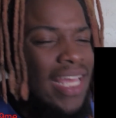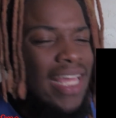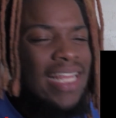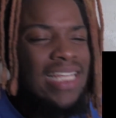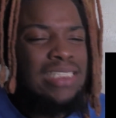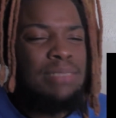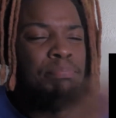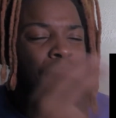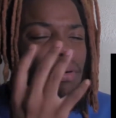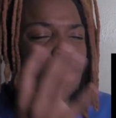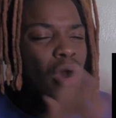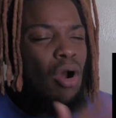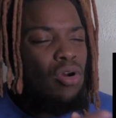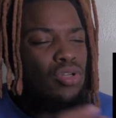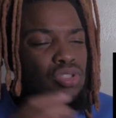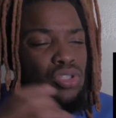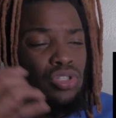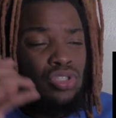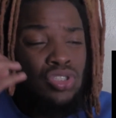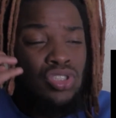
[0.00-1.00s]
and his
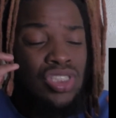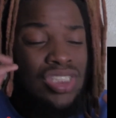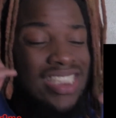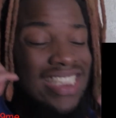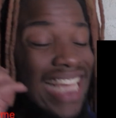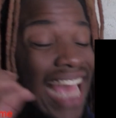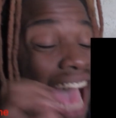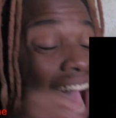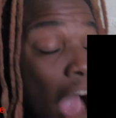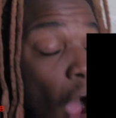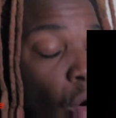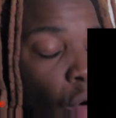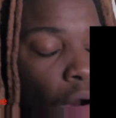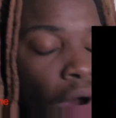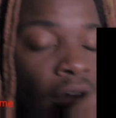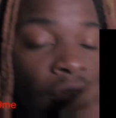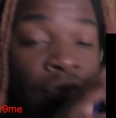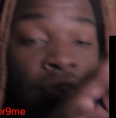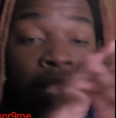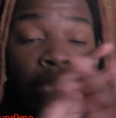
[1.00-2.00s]
bars are just out
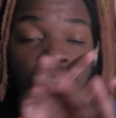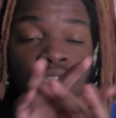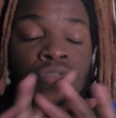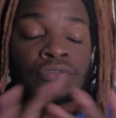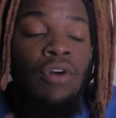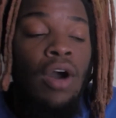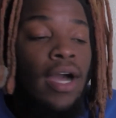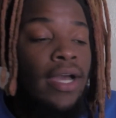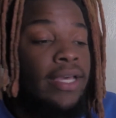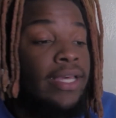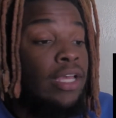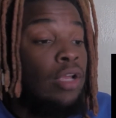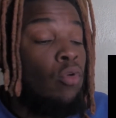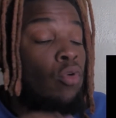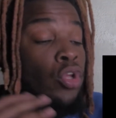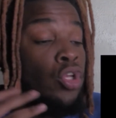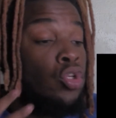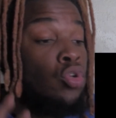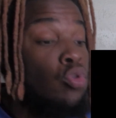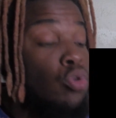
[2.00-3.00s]
of this
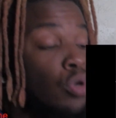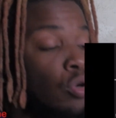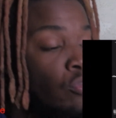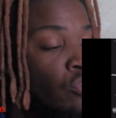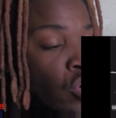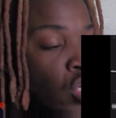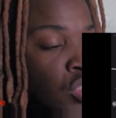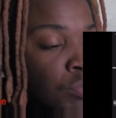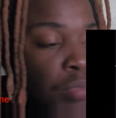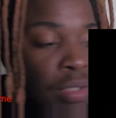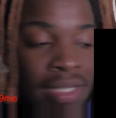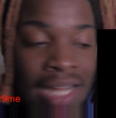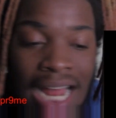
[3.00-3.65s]
fucking universe, bro.